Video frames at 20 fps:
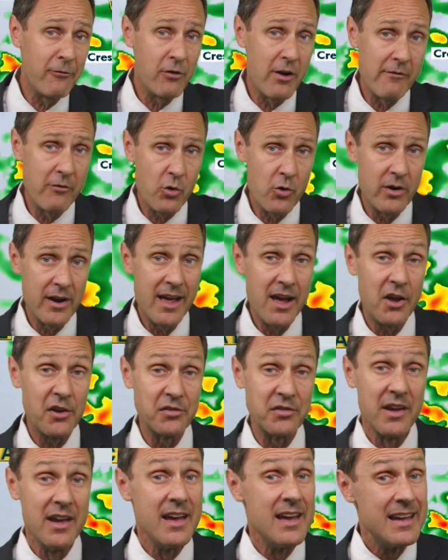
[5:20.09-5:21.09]
for everyone
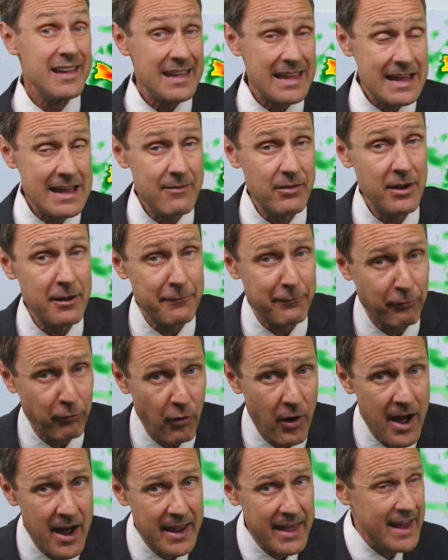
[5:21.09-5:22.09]
else even at
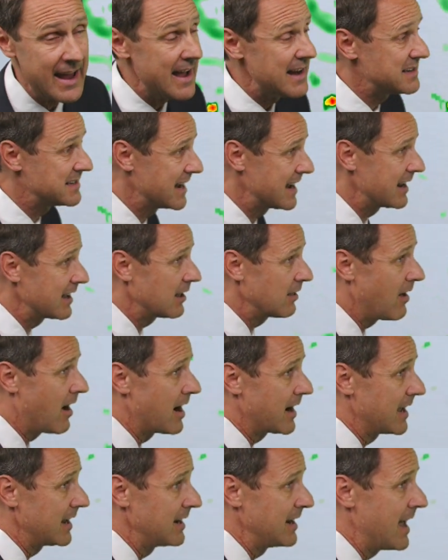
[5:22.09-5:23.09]
Friday at 10
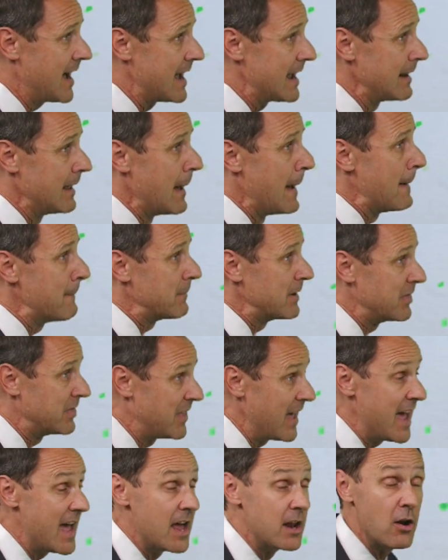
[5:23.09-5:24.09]
o'clock at night.
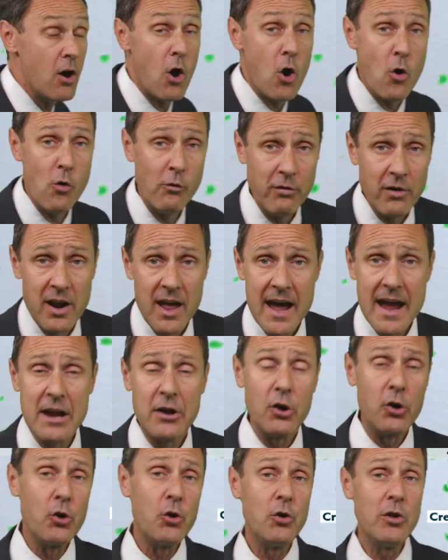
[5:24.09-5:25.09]
But then
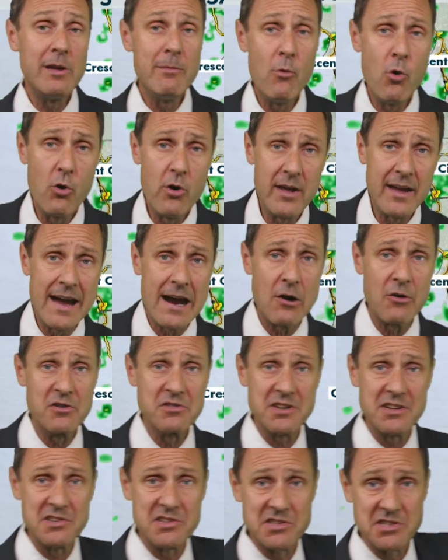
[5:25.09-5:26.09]
overnight, early morning
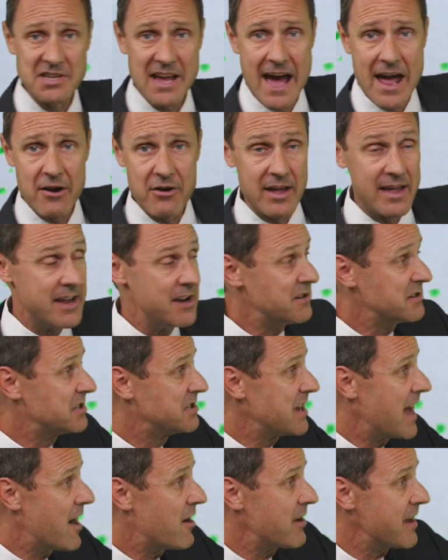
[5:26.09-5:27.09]
hours on Saturday, here's
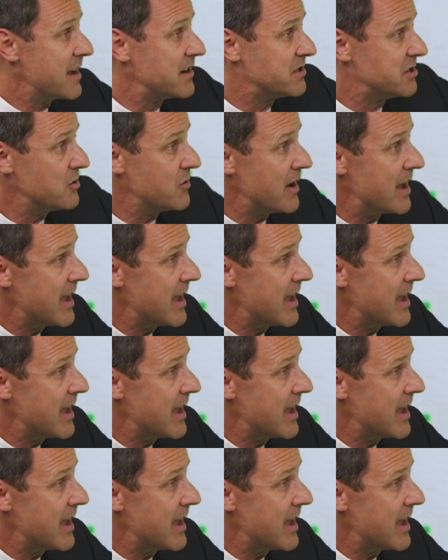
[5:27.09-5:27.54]
Saturday at 2